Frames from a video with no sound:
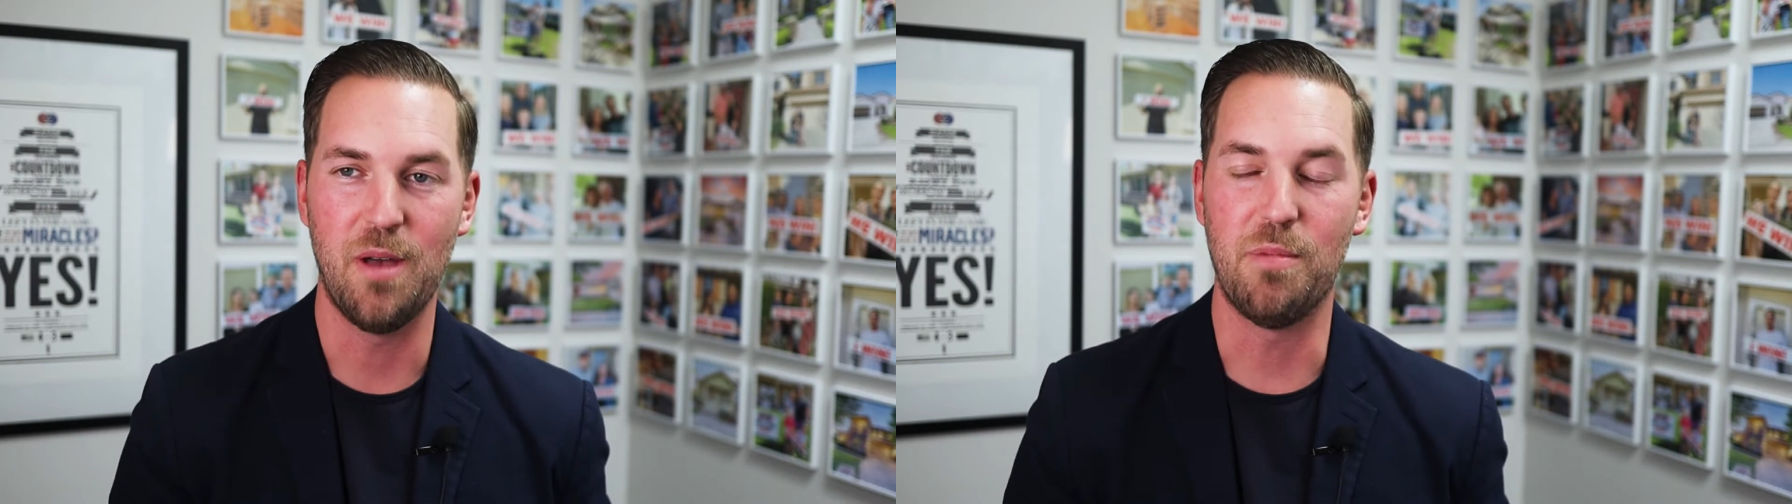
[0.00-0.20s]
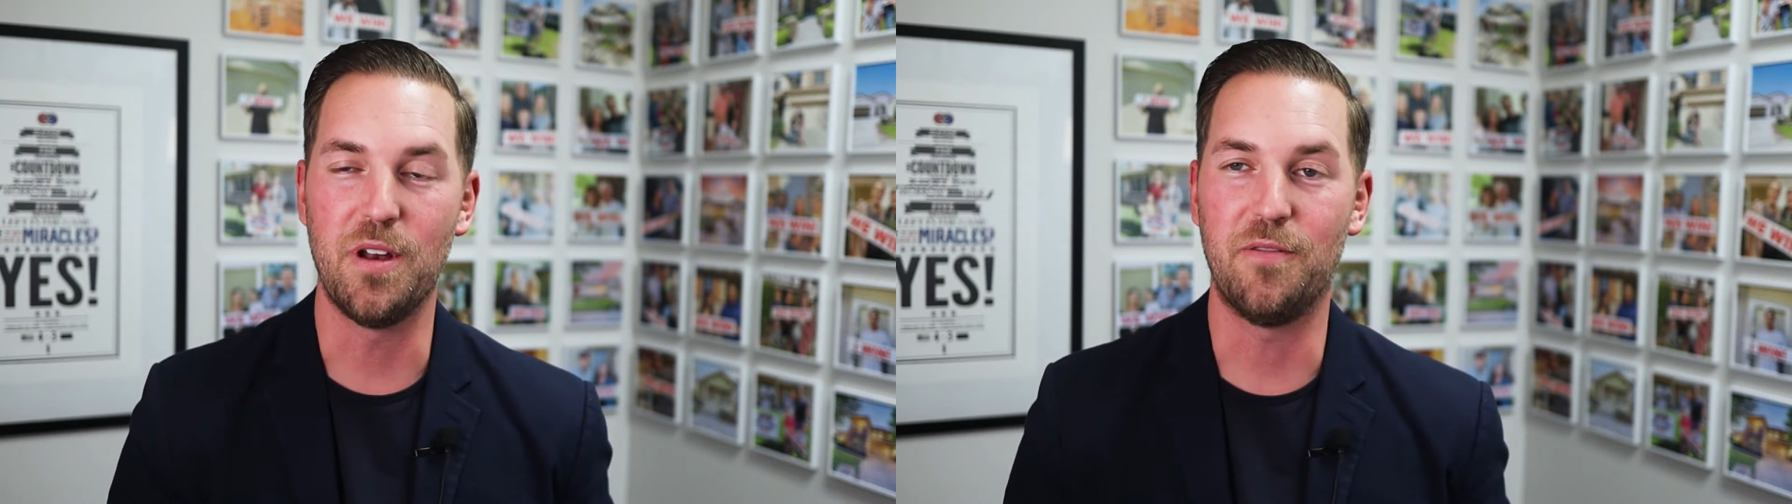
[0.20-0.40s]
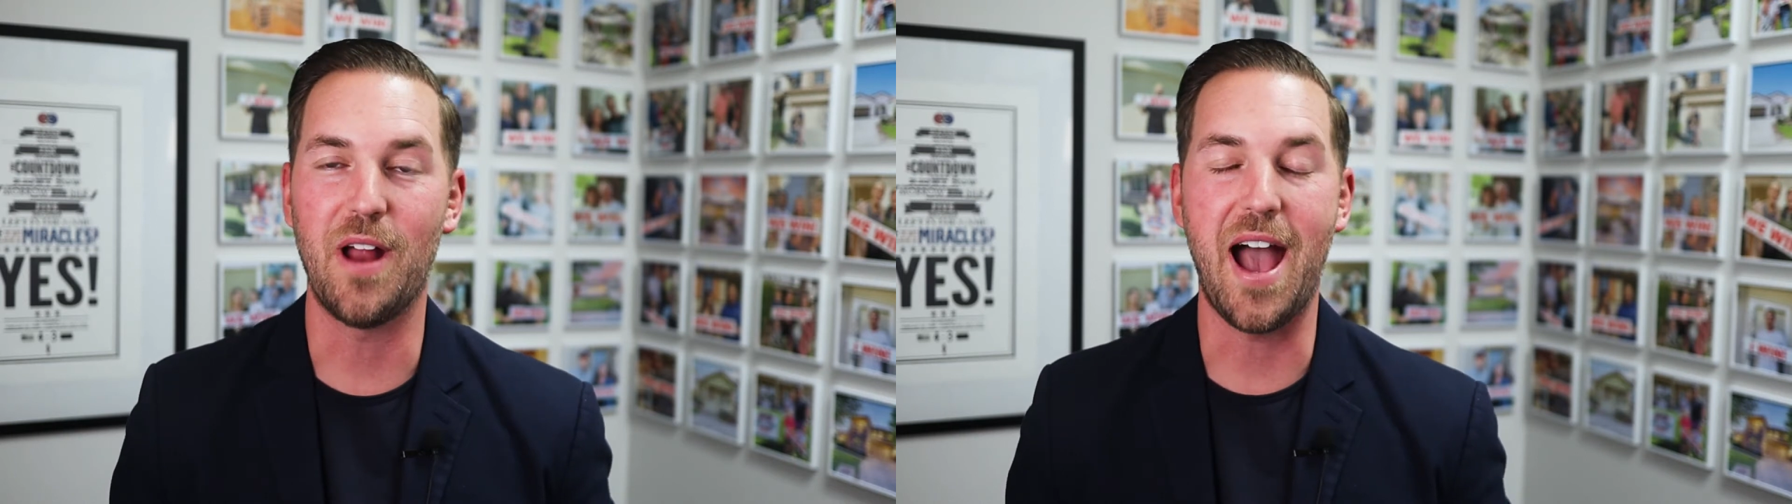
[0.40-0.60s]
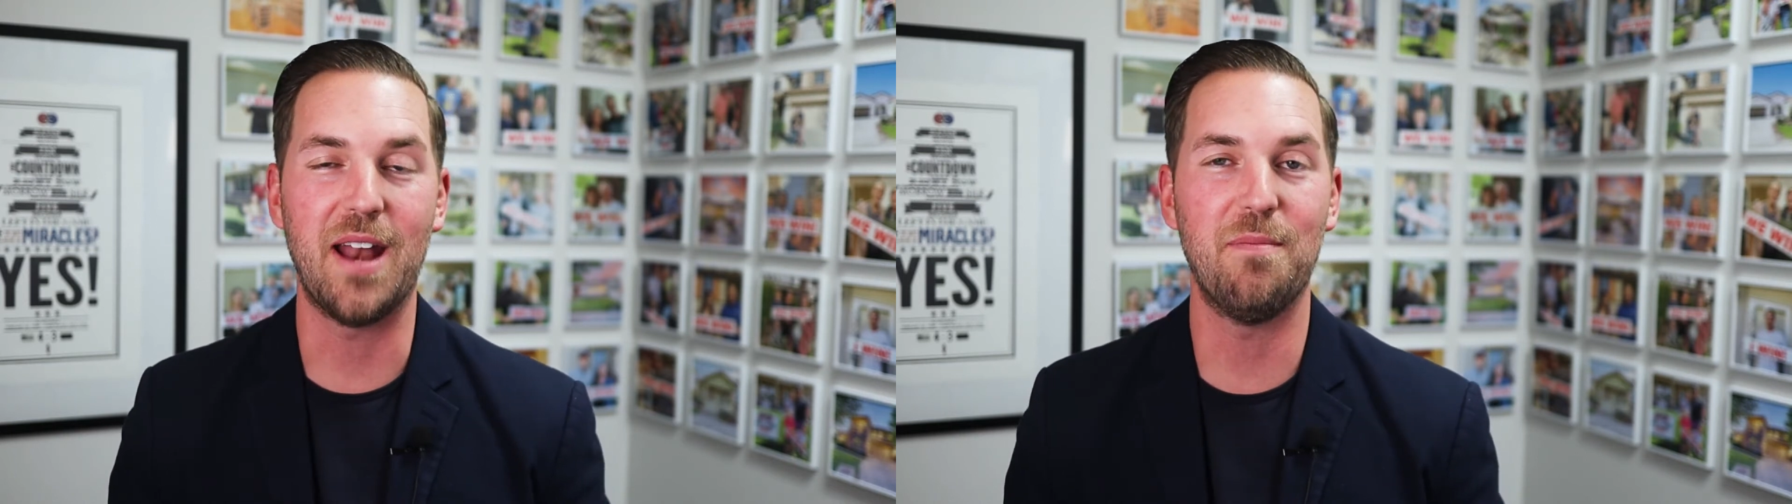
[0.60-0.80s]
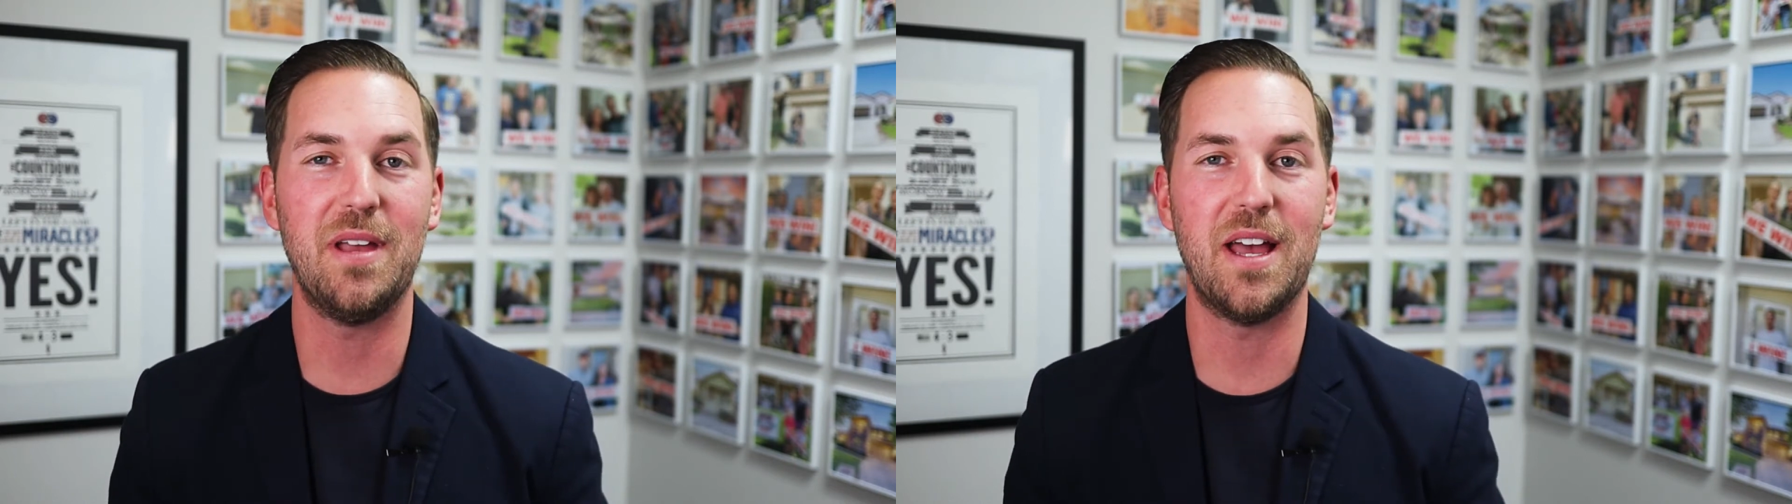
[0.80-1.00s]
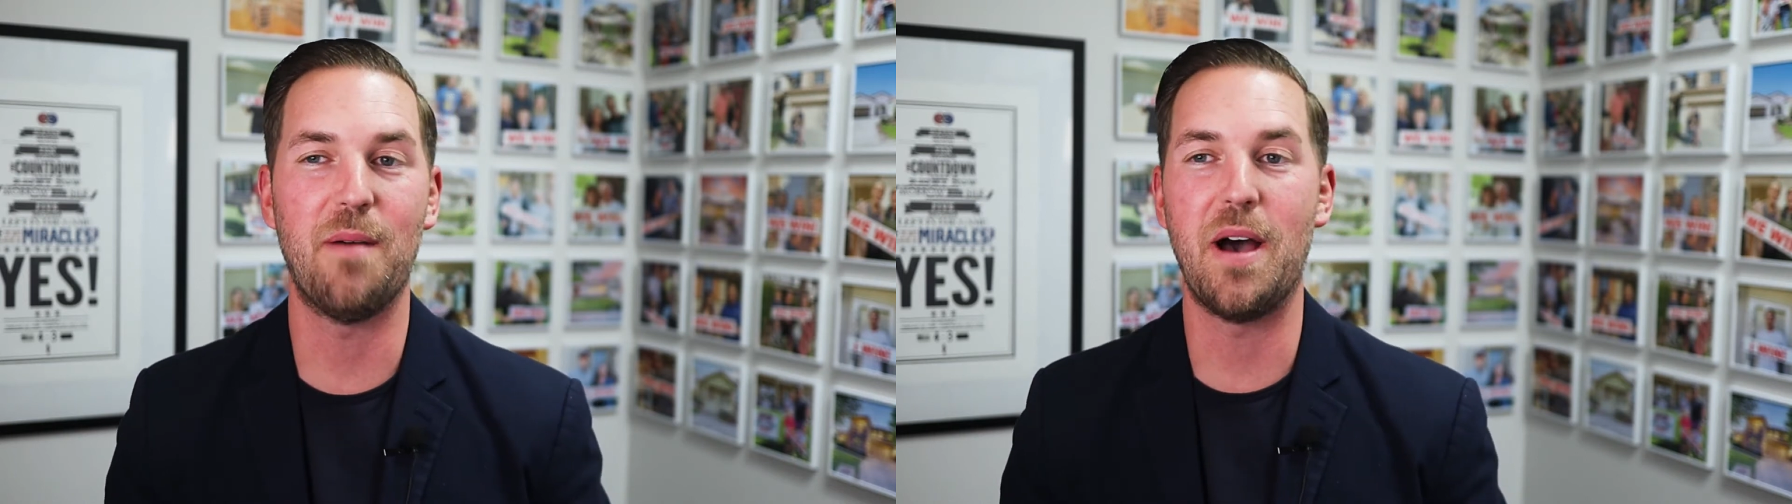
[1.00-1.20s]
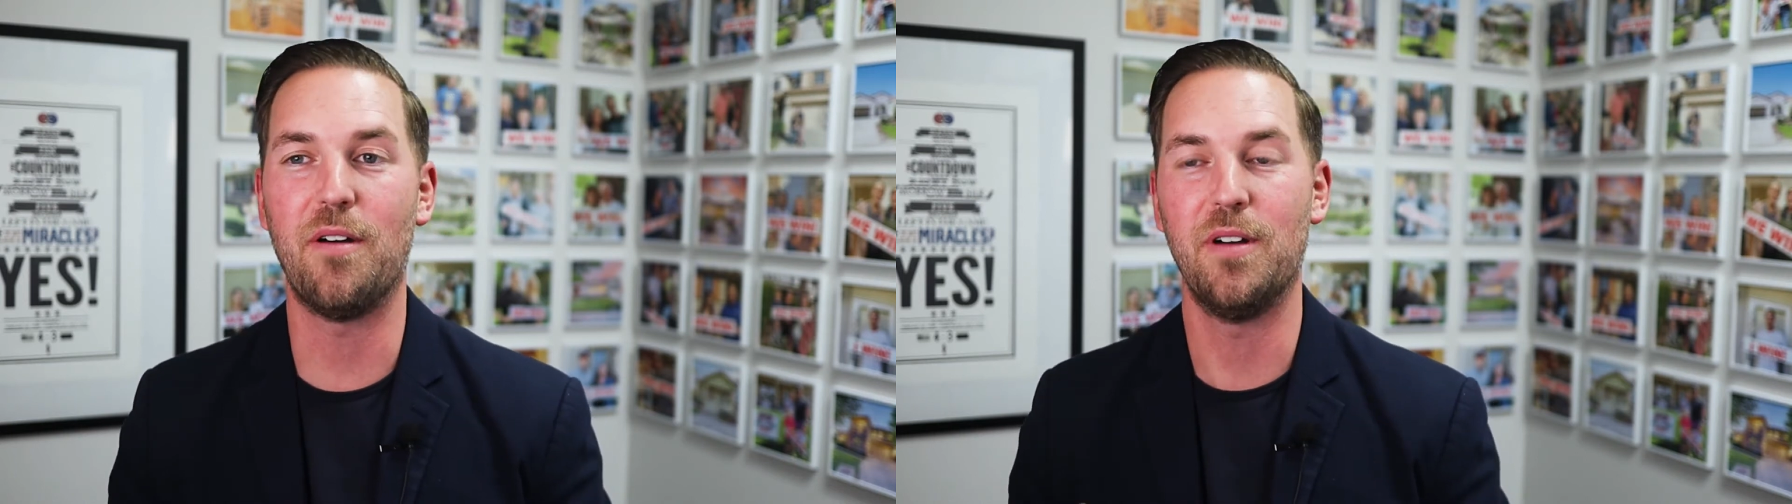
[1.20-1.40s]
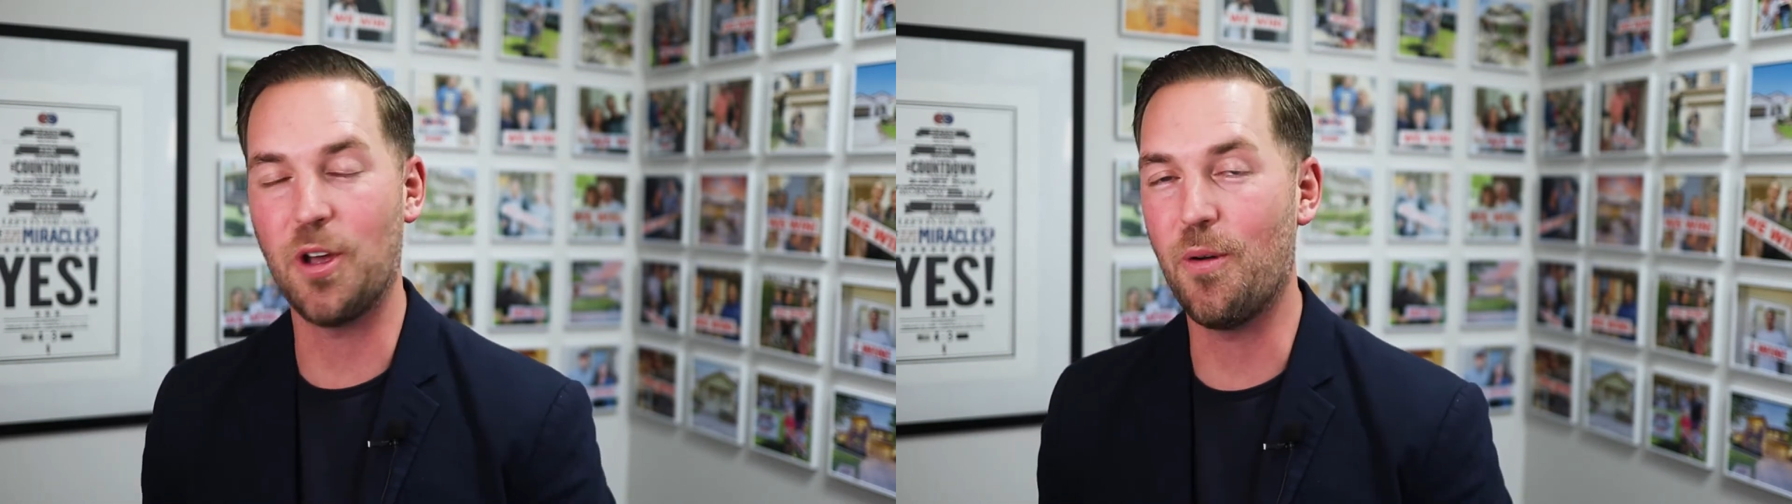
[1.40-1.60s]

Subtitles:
But if you're adamant about